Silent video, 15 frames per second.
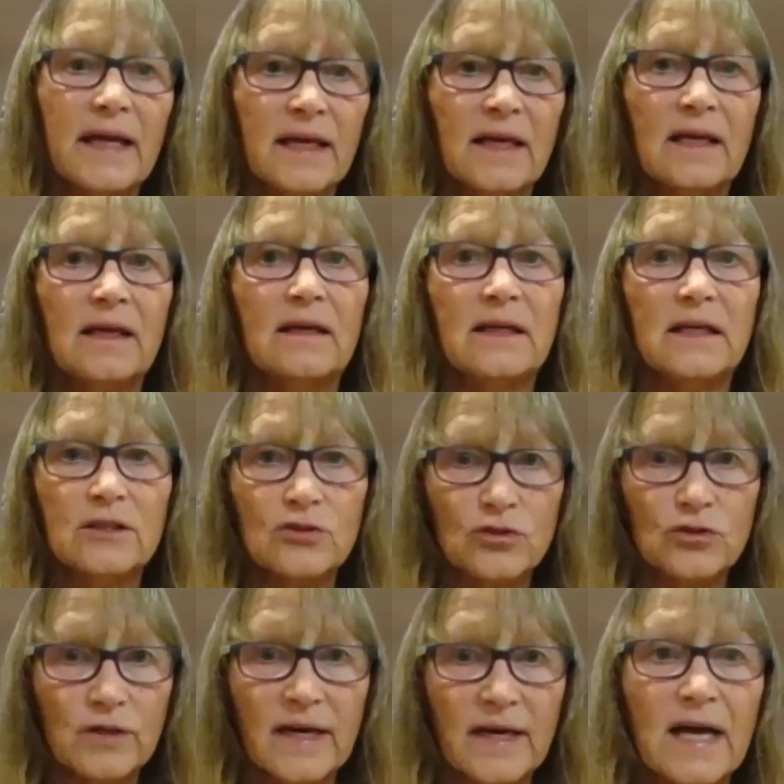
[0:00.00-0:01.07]
a
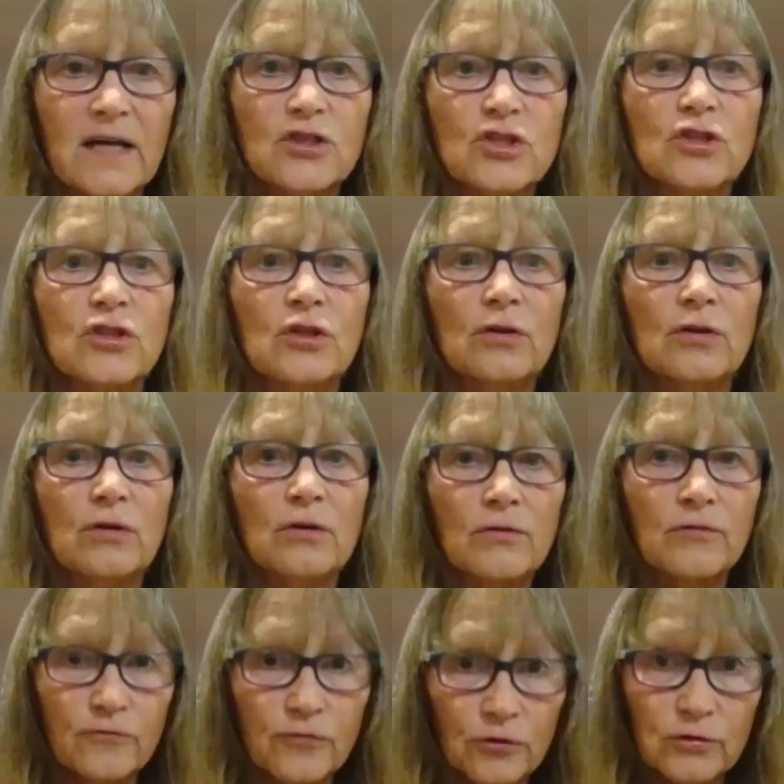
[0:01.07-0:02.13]

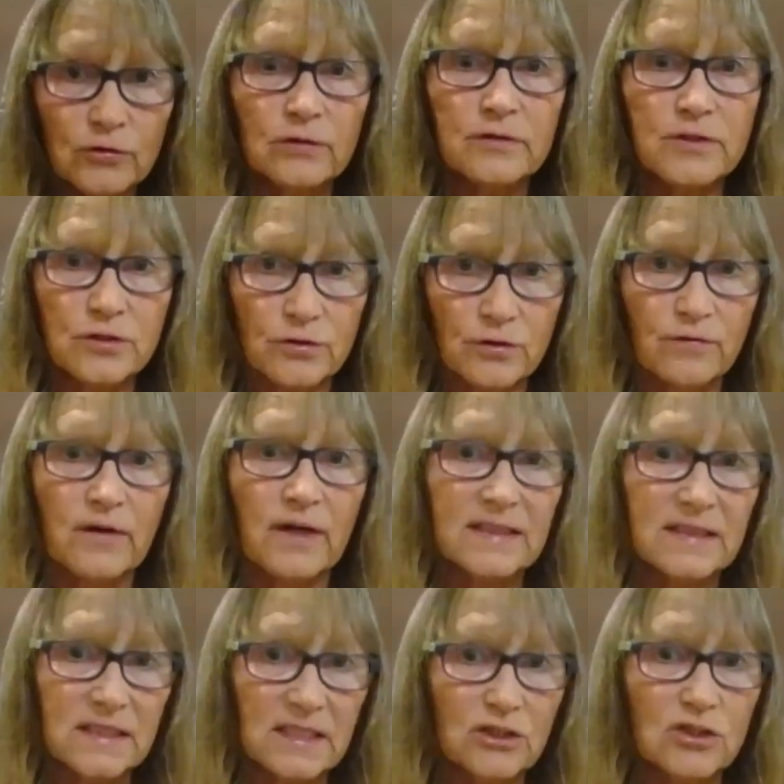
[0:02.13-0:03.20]
international full
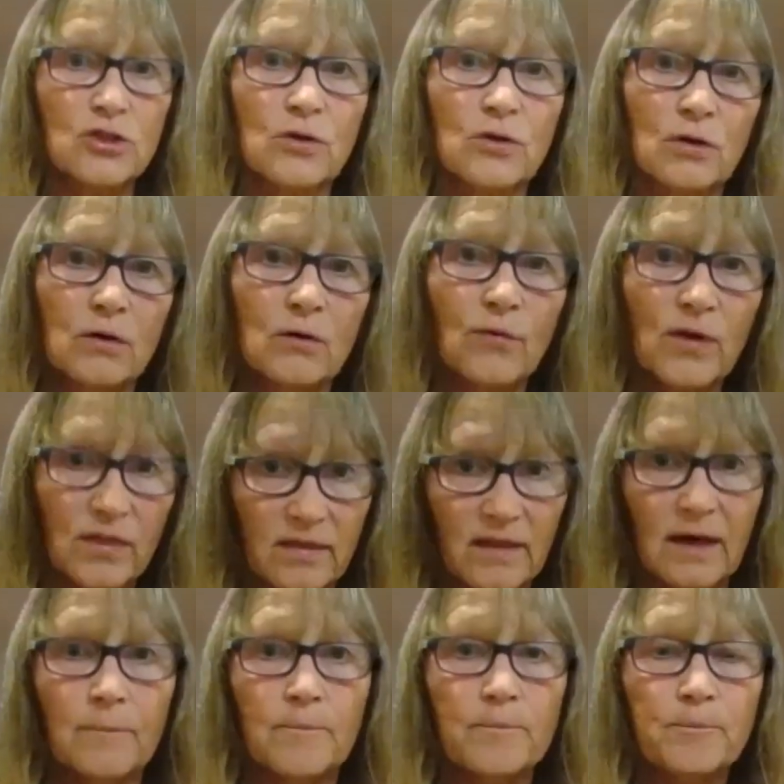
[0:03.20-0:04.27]
certified teacher with
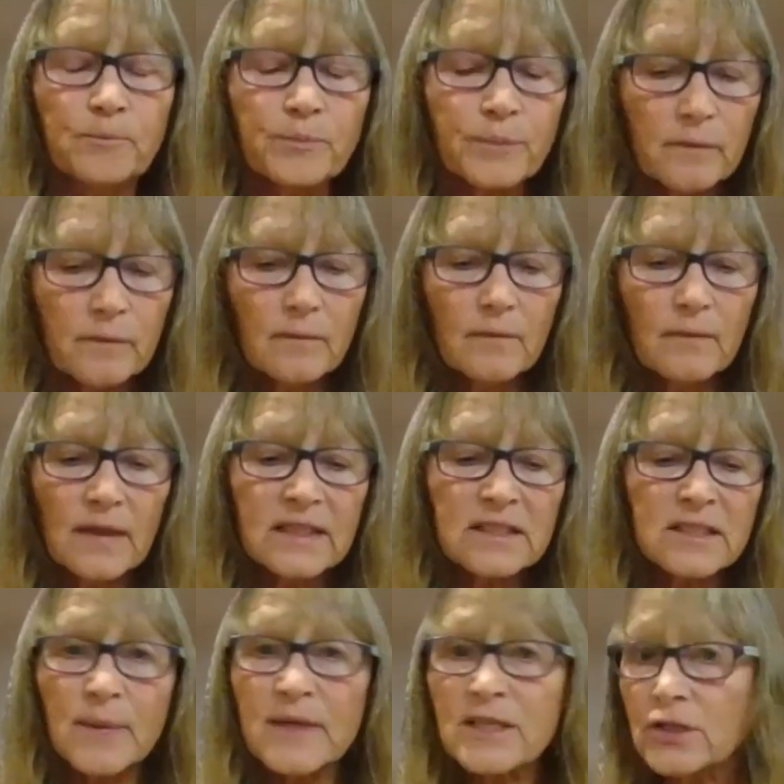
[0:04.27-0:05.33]
them,
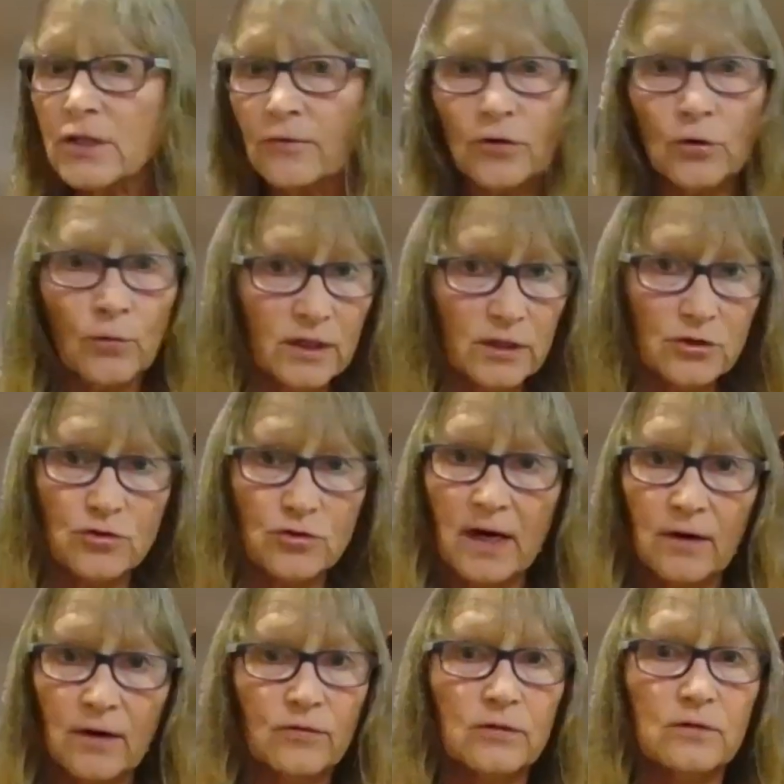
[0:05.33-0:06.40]
especially if you want to
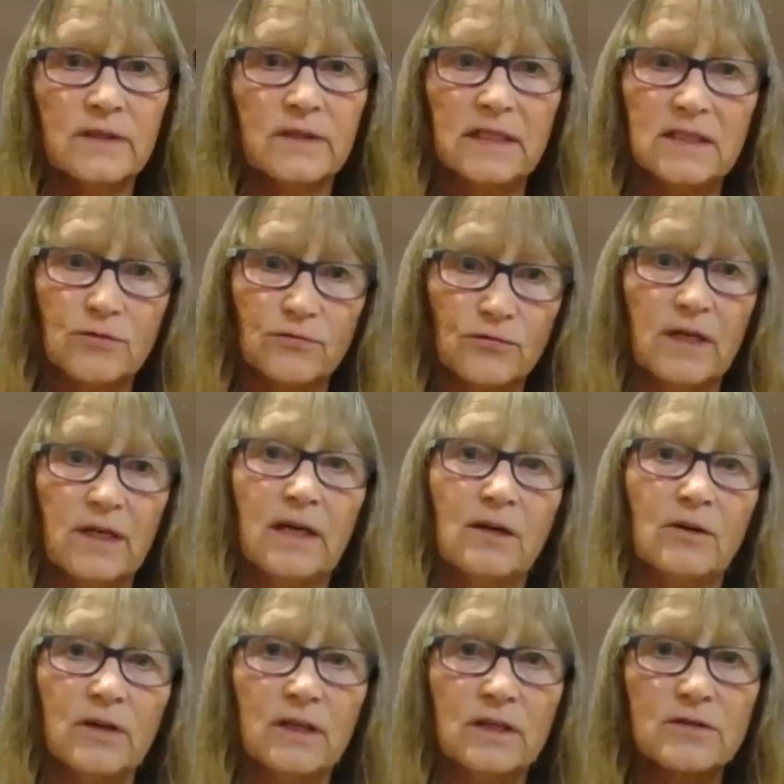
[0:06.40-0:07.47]
travel in different
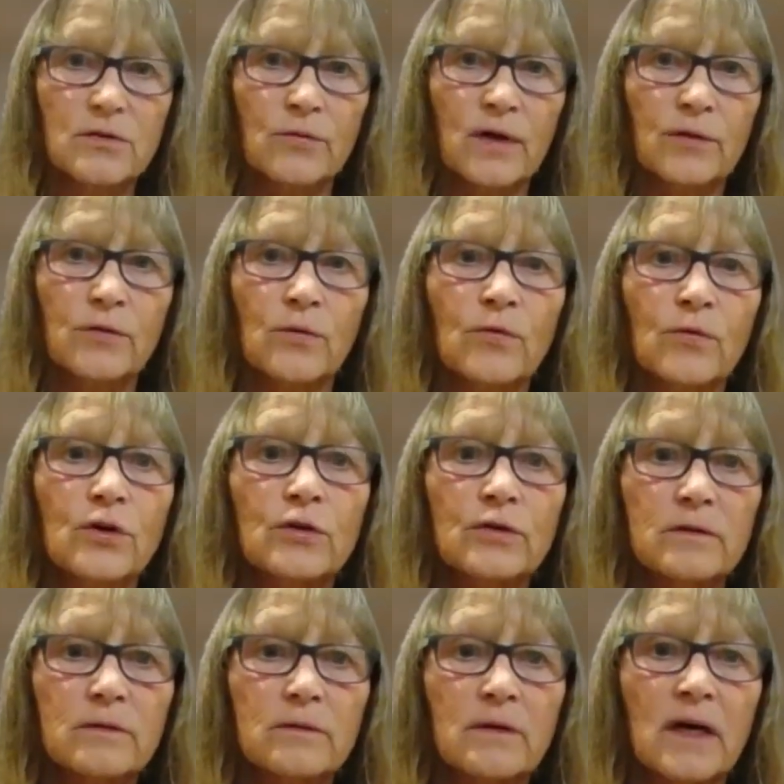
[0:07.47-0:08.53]
areas around the
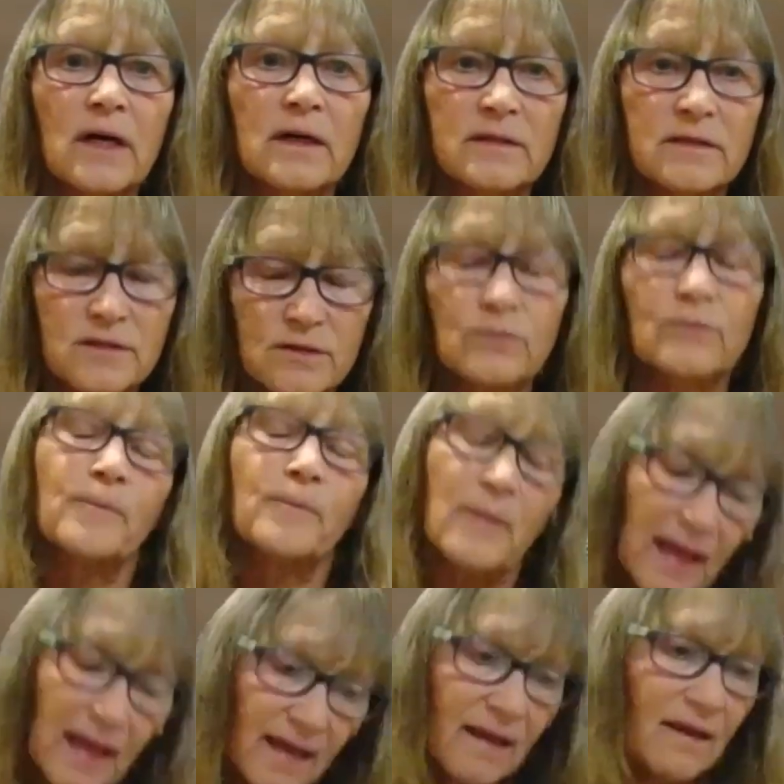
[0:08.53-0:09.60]
world. Uh, so
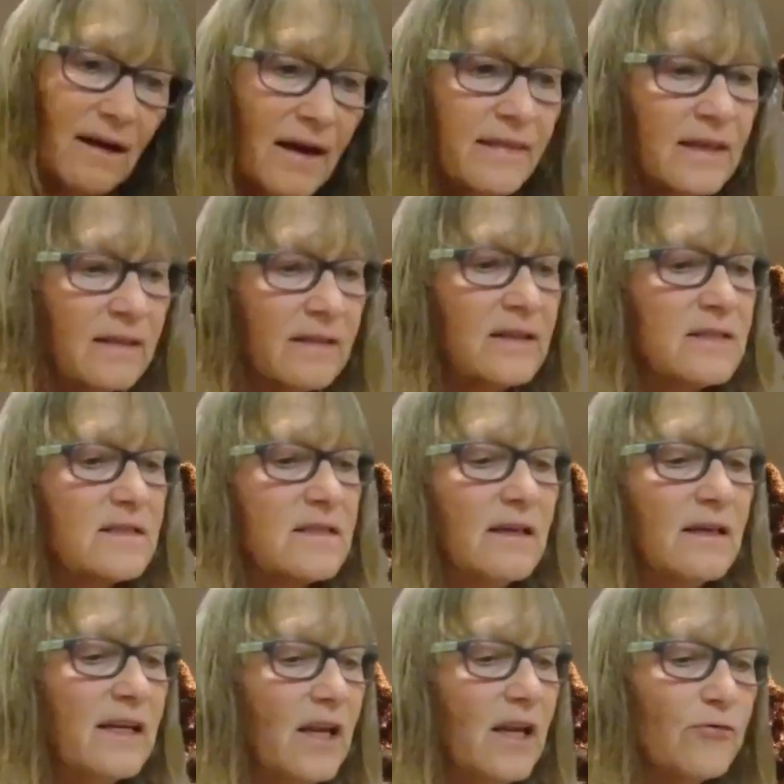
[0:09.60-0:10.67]
I think that's
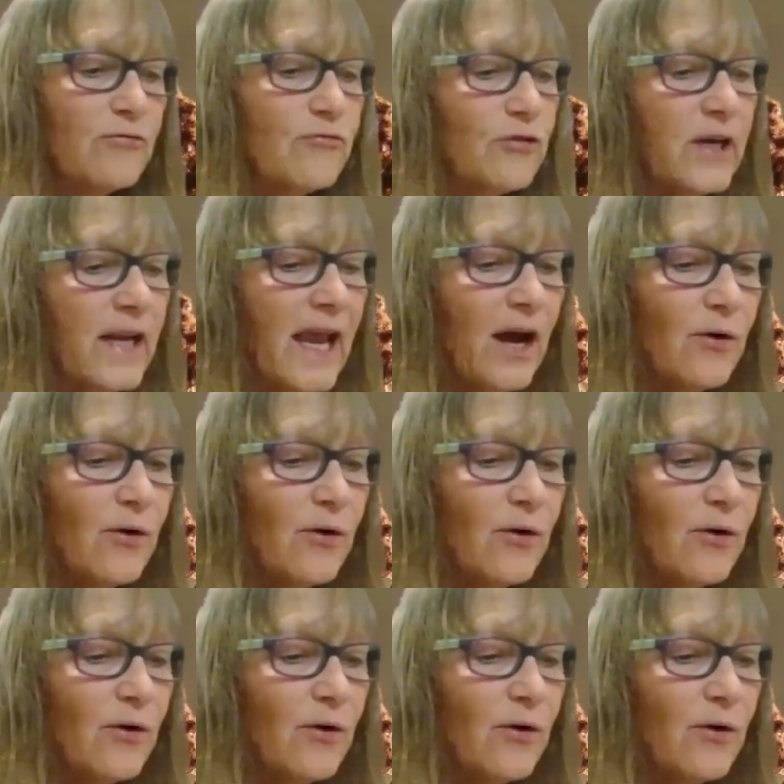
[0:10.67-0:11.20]
enough for